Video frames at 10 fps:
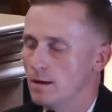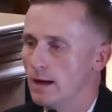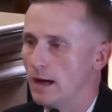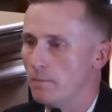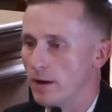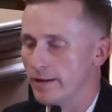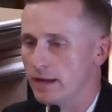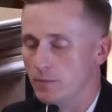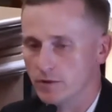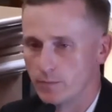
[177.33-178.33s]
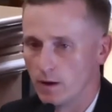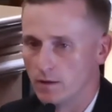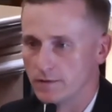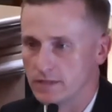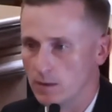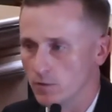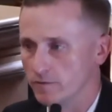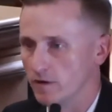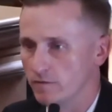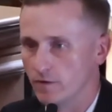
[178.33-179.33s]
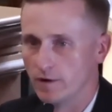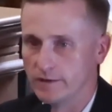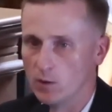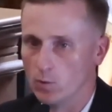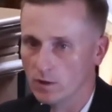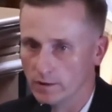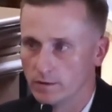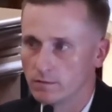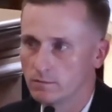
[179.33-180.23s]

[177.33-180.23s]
My ambulance partner at the time was firefighter Dan Whitley.